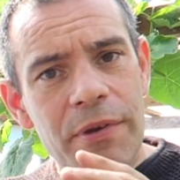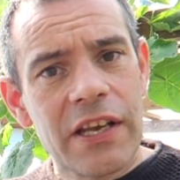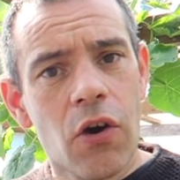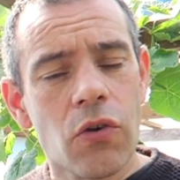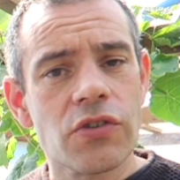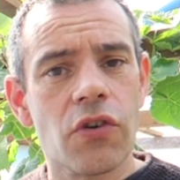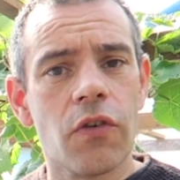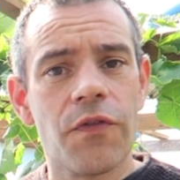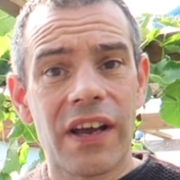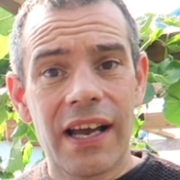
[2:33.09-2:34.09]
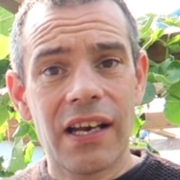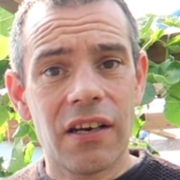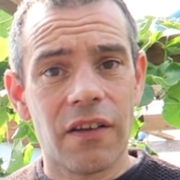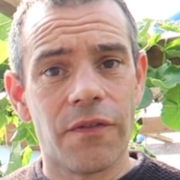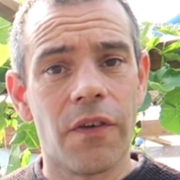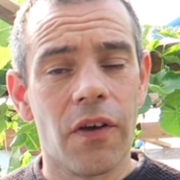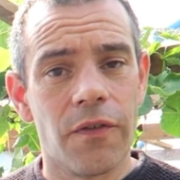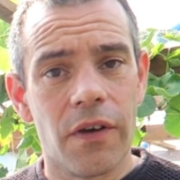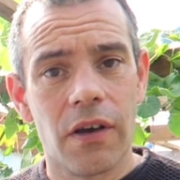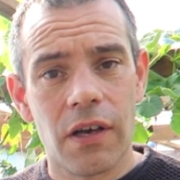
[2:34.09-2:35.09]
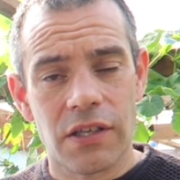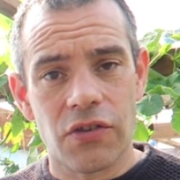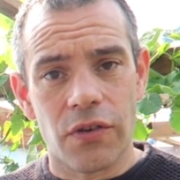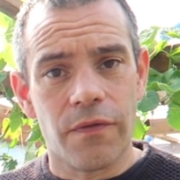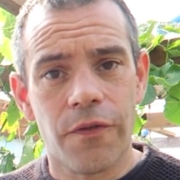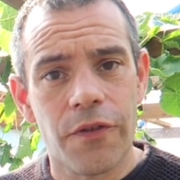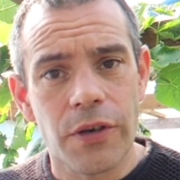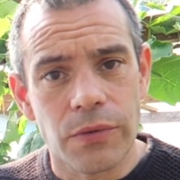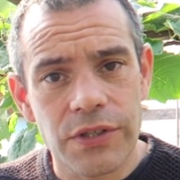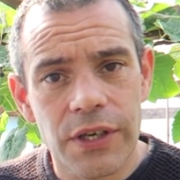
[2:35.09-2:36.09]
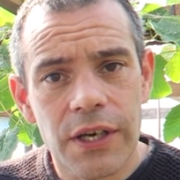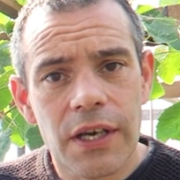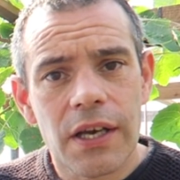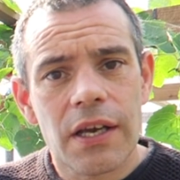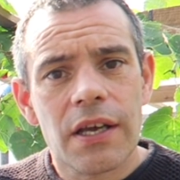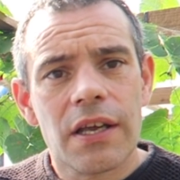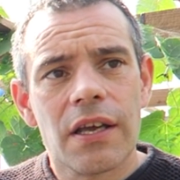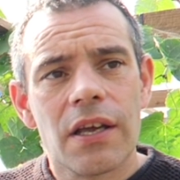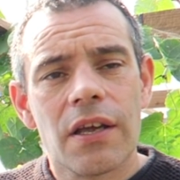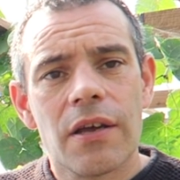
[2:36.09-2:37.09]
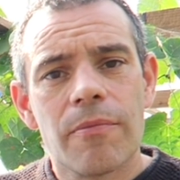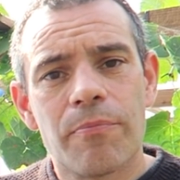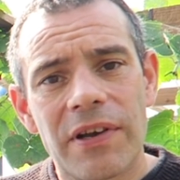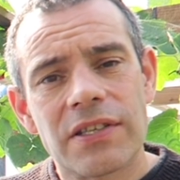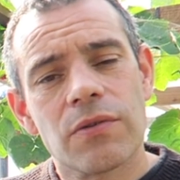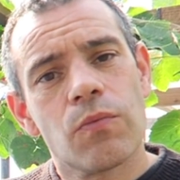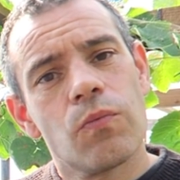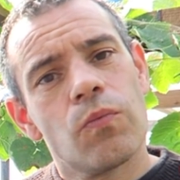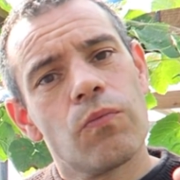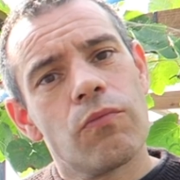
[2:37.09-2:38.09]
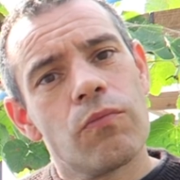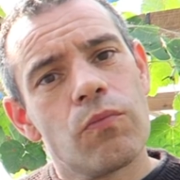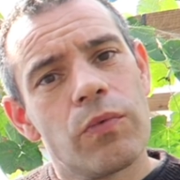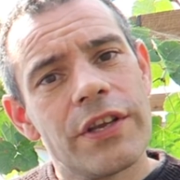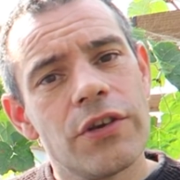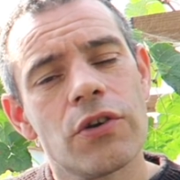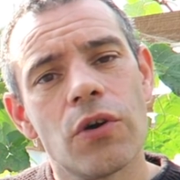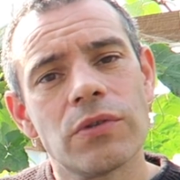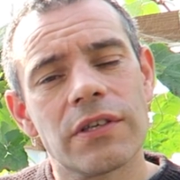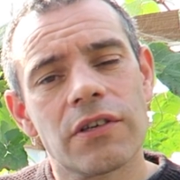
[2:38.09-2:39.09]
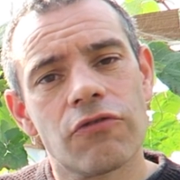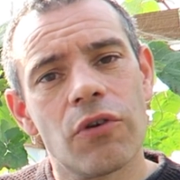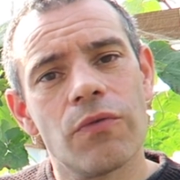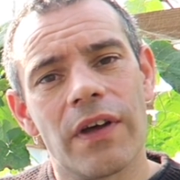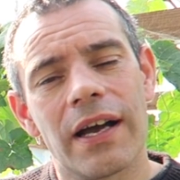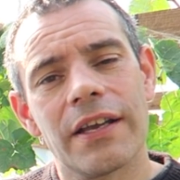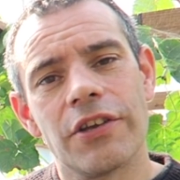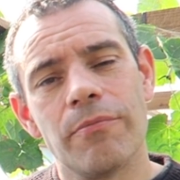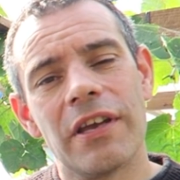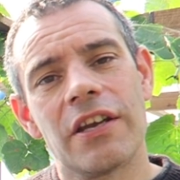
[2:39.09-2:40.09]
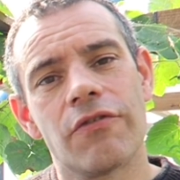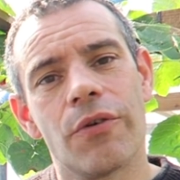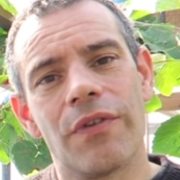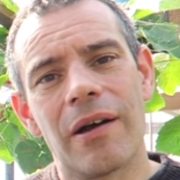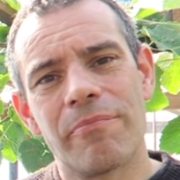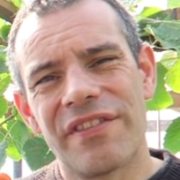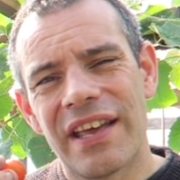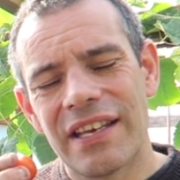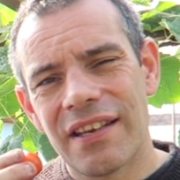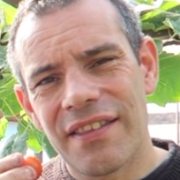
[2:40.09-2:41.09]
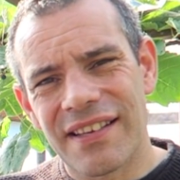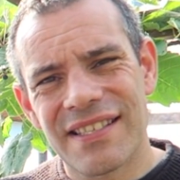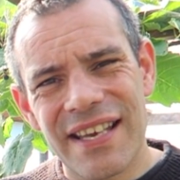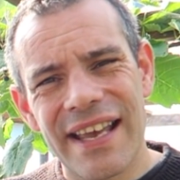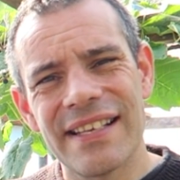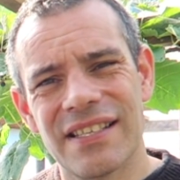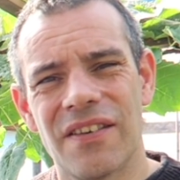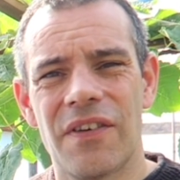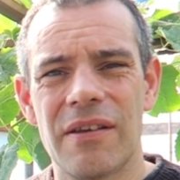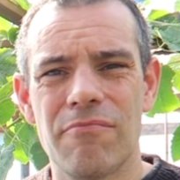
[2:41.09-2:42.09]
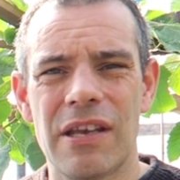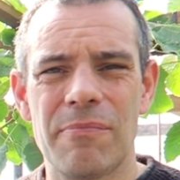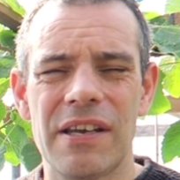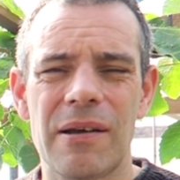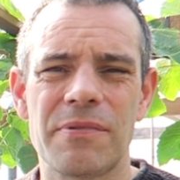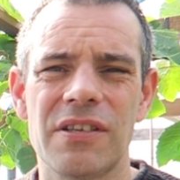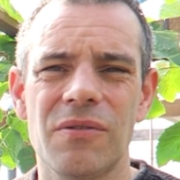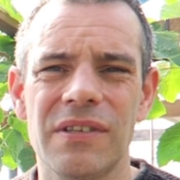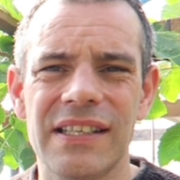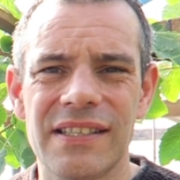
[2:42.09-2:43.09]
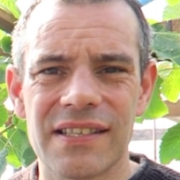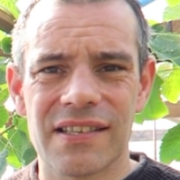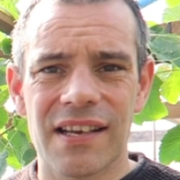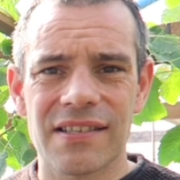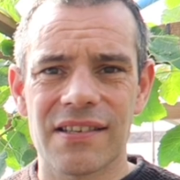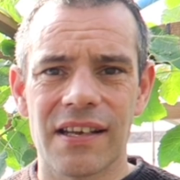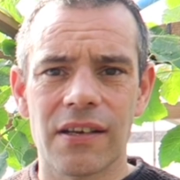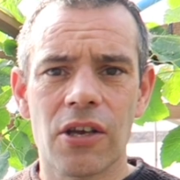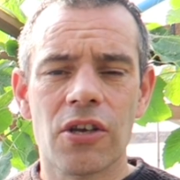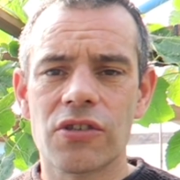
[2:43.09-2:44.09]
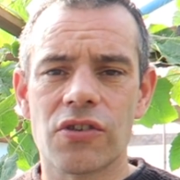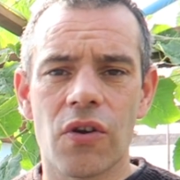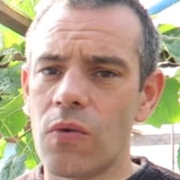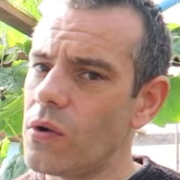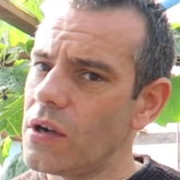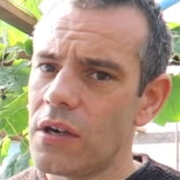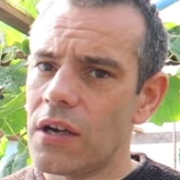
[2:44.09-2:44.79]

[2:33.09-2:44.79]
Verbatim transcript: because of the colour of, of a certain fruit. But when you go to grow that, you may grow that, but then the taste of it may be absolutely disgusting. So